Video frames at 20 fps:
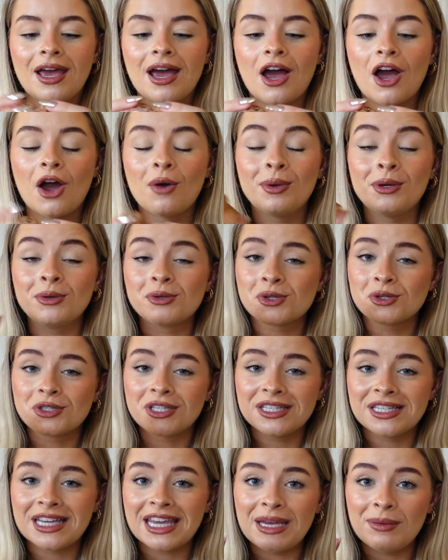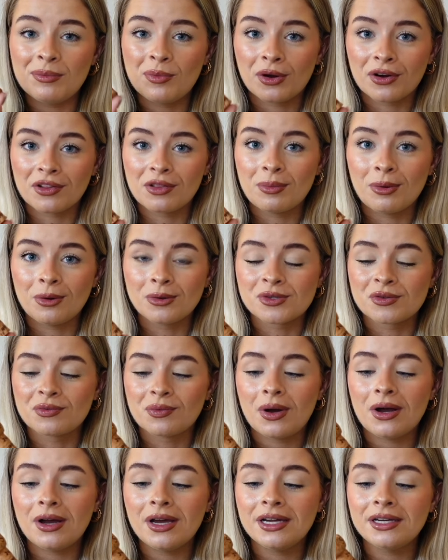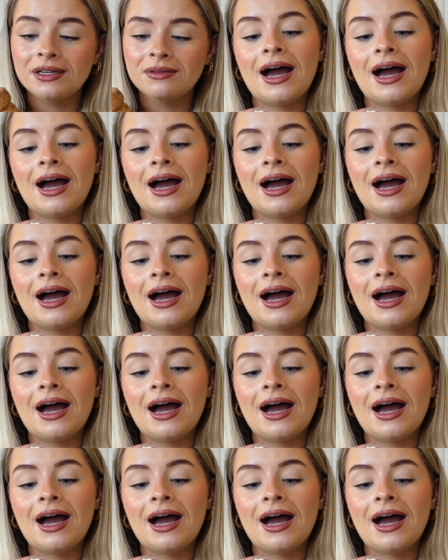Uh, we also did keep one of the bottles of wine,